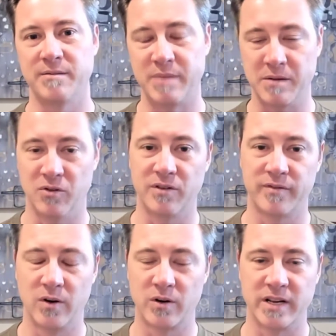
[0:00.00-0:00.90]
be able to
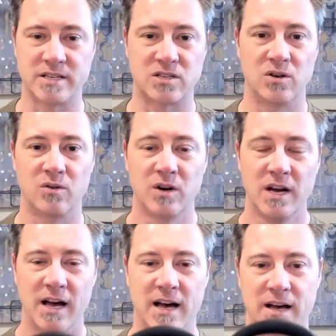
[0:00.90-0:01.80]
focus. So
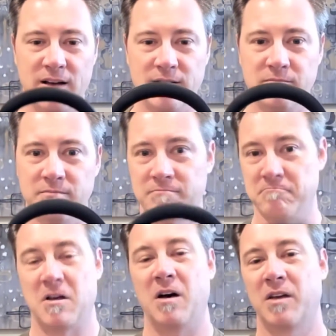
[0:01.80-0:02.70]

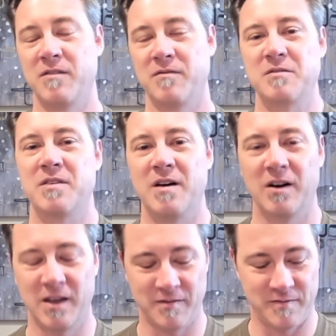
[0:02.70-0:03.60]
I'll give
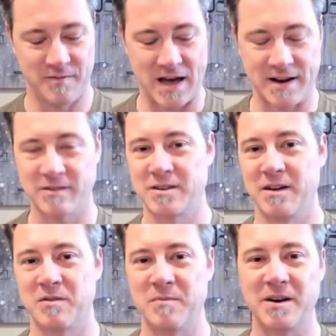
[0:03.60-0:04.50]
that out to
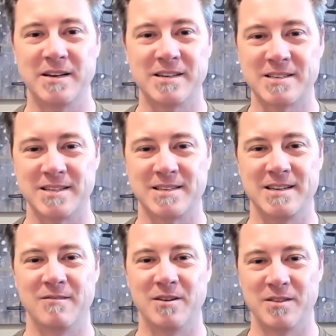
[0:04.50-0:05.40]
everybody just to
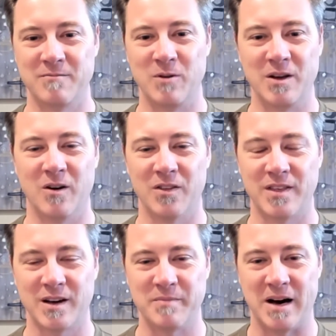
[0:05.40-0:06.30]
see what you all
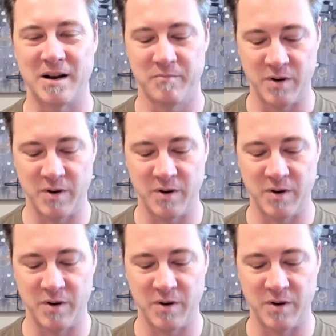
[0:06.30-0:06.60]
think about it.